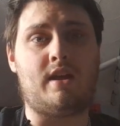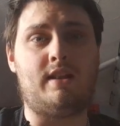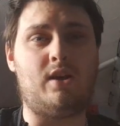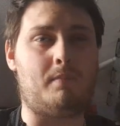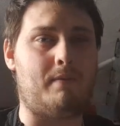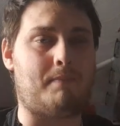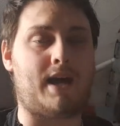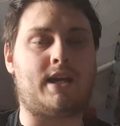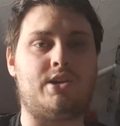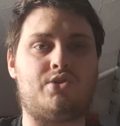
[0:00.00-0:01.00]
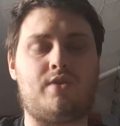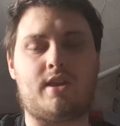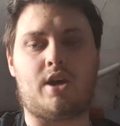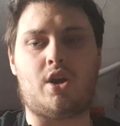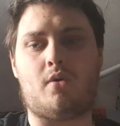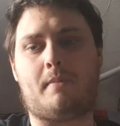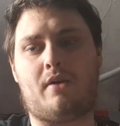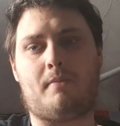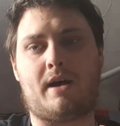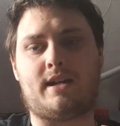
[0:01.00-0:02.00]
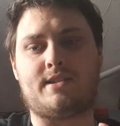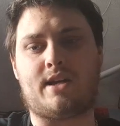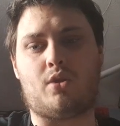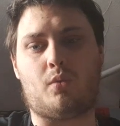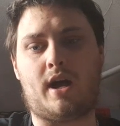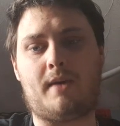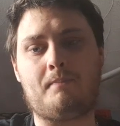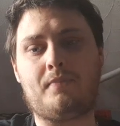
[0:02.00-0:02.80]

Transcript: little bit of back history that I know about the band is out of the way,